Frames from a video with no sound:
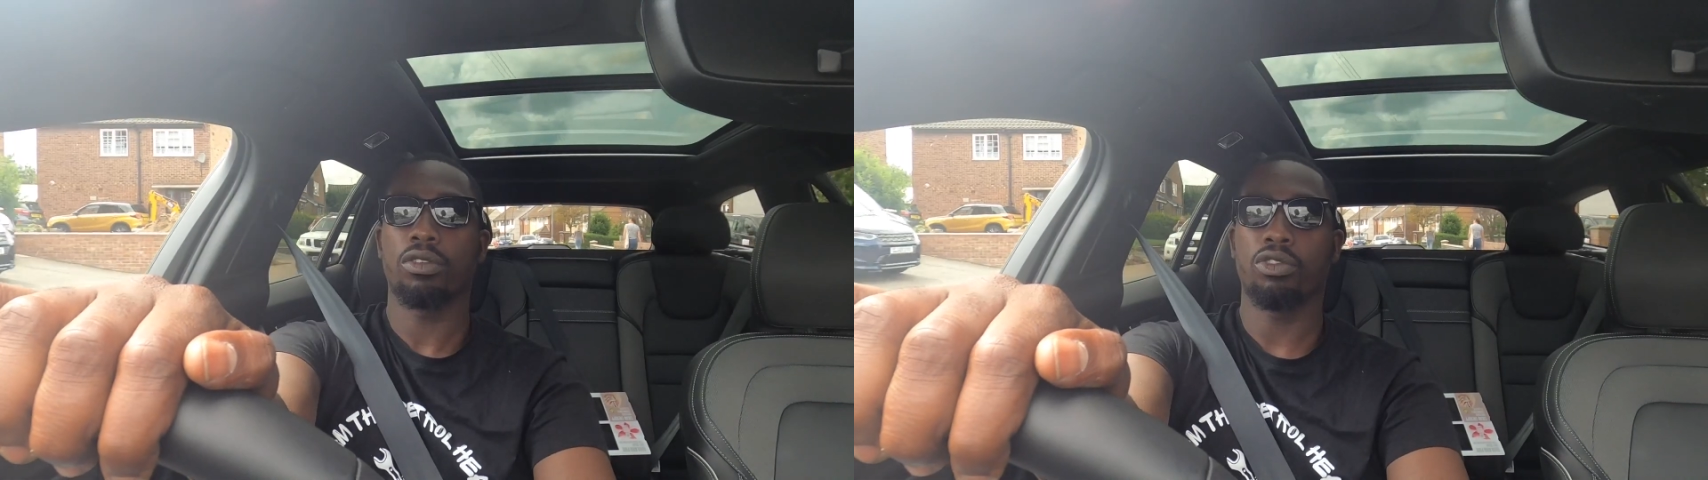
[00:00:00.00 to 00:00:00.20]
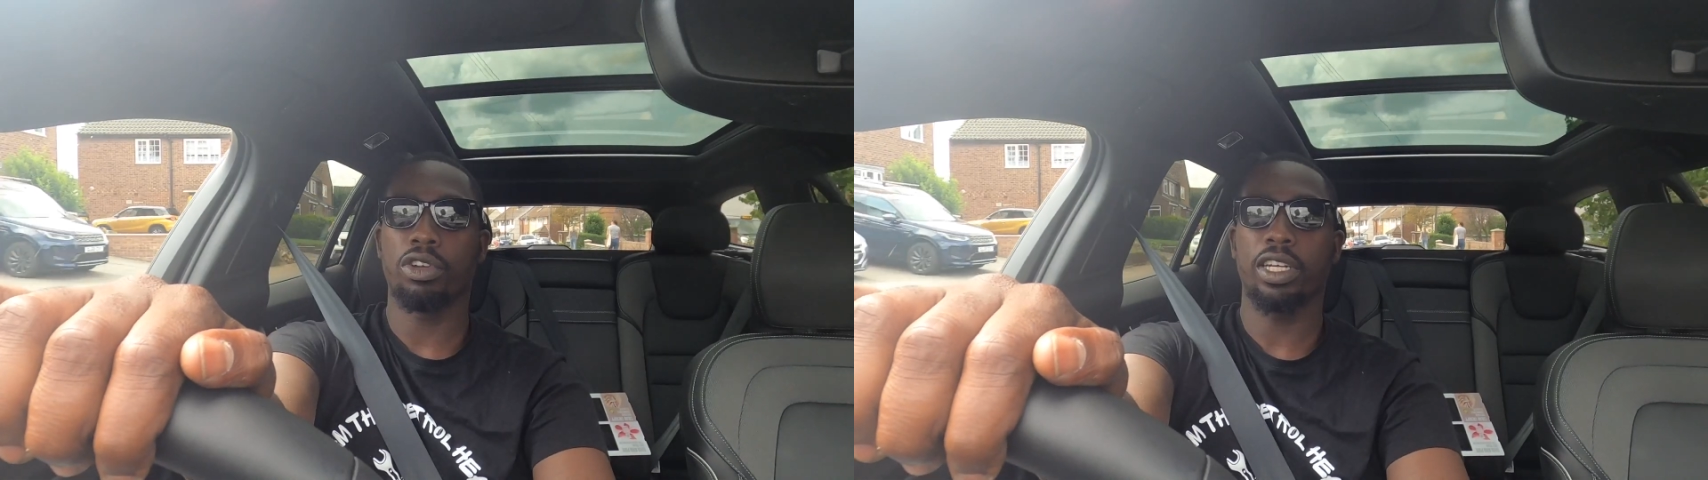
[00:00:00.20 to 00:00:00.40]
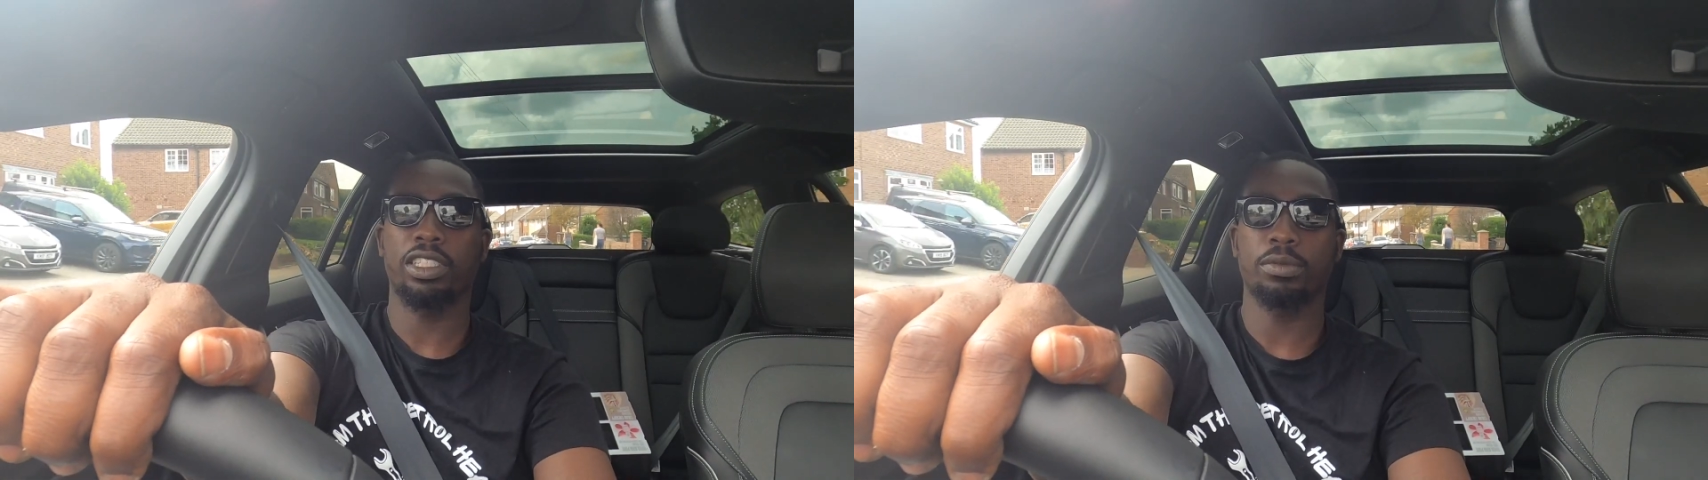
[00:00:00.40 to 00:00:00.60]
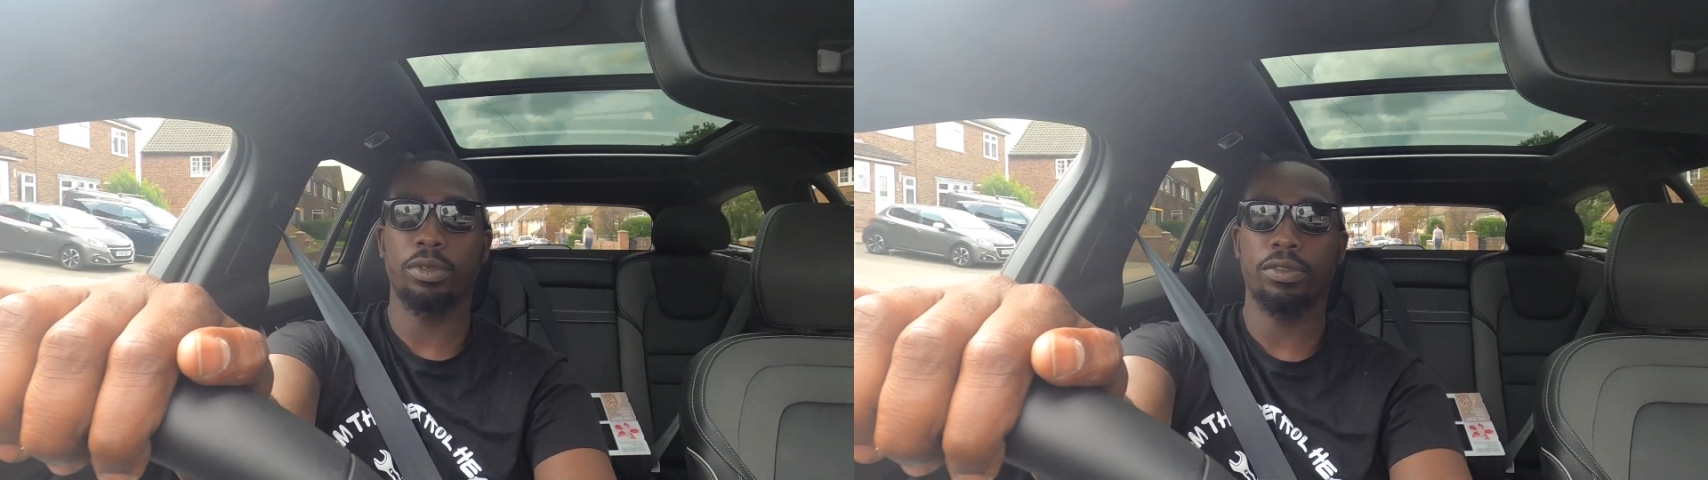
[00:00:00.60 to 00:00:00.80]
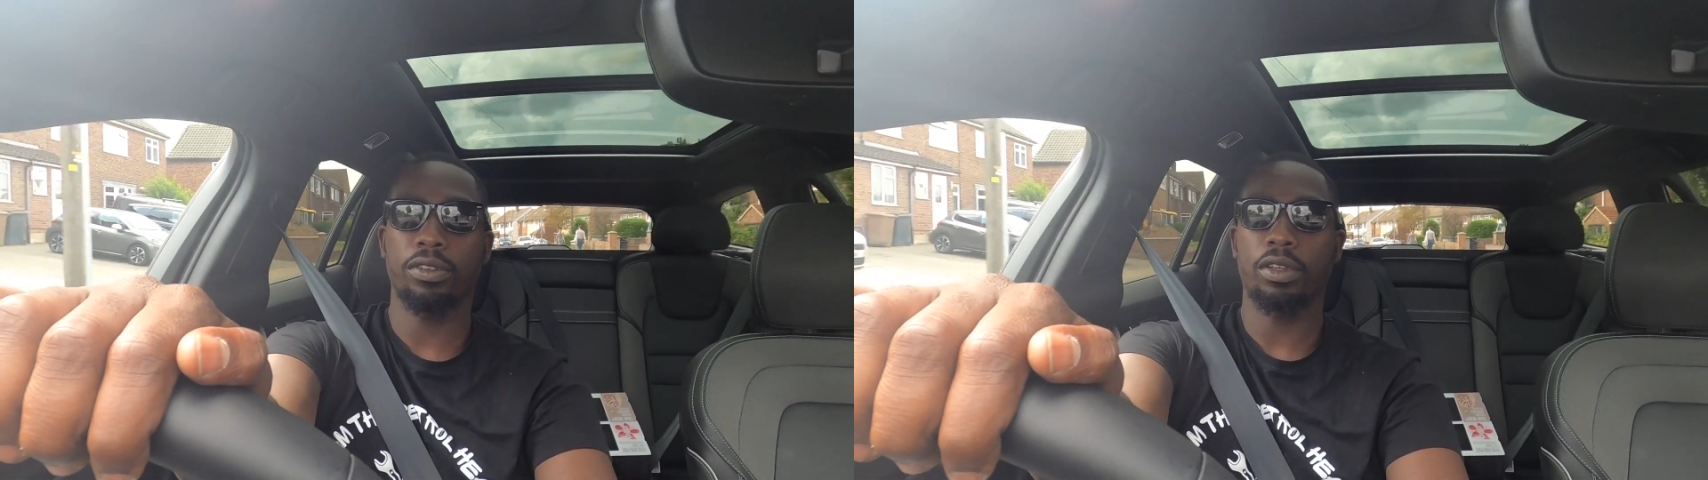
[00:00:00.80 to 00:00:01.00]
Really
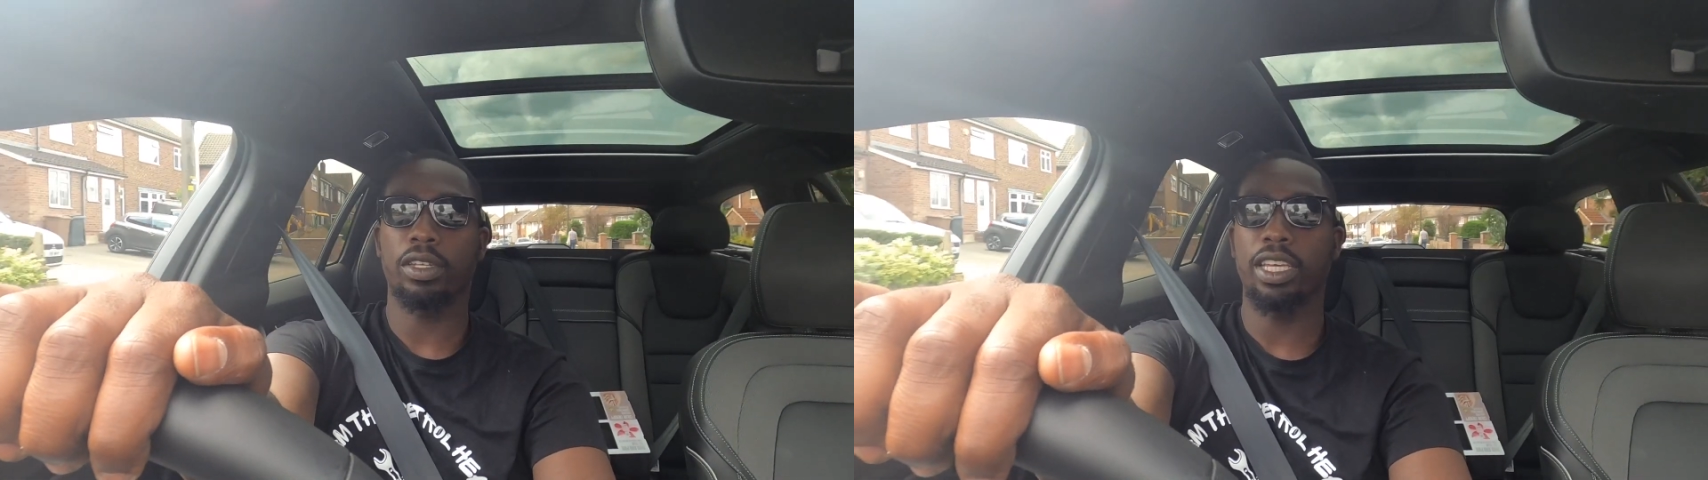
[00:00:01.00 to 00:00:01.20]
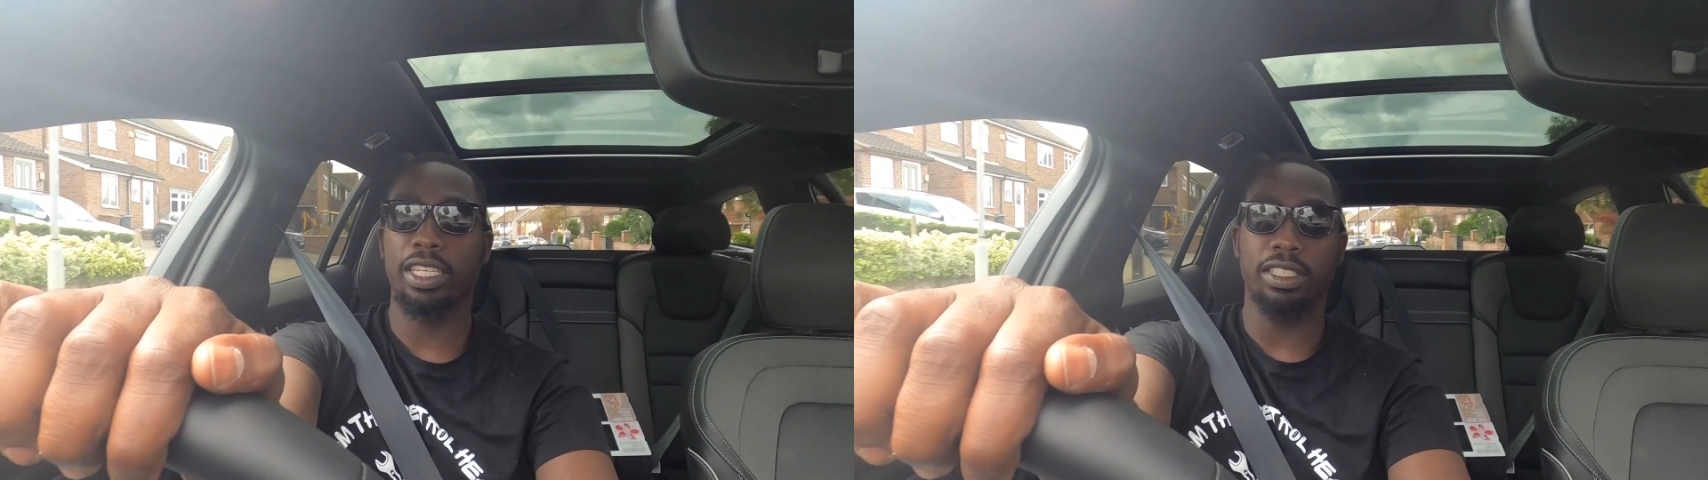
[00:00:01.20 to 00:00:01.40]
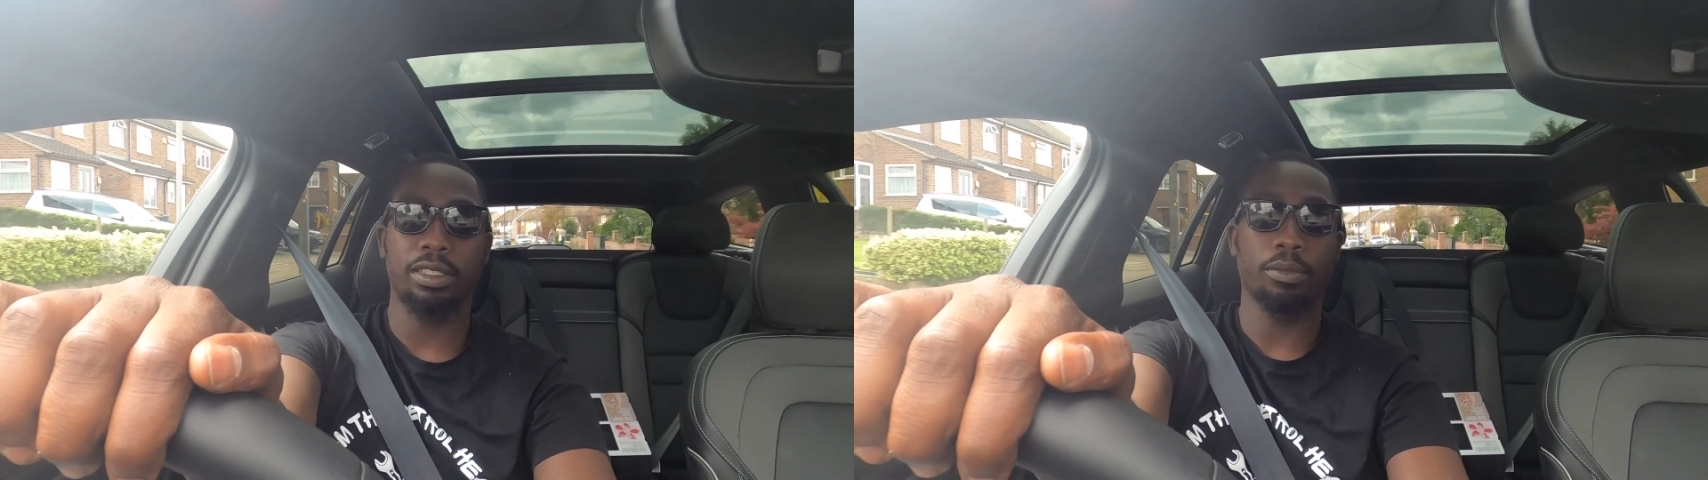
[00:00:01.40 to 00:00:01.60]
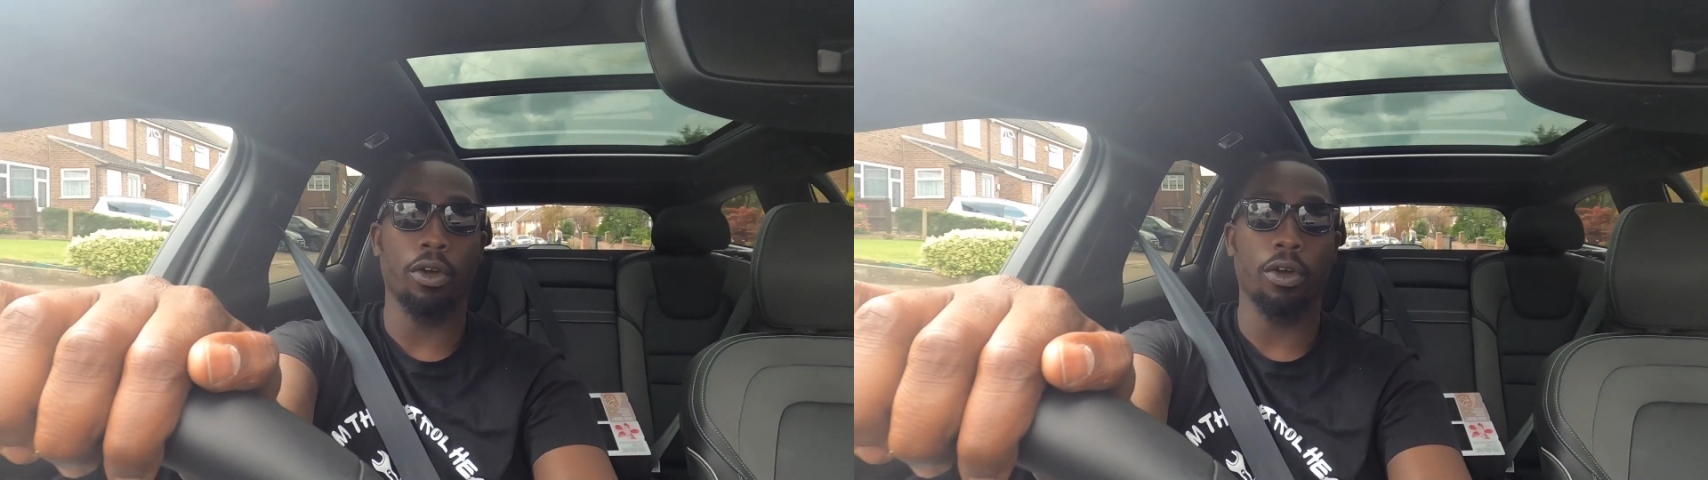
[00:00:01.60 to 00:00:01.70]
smooth though. It's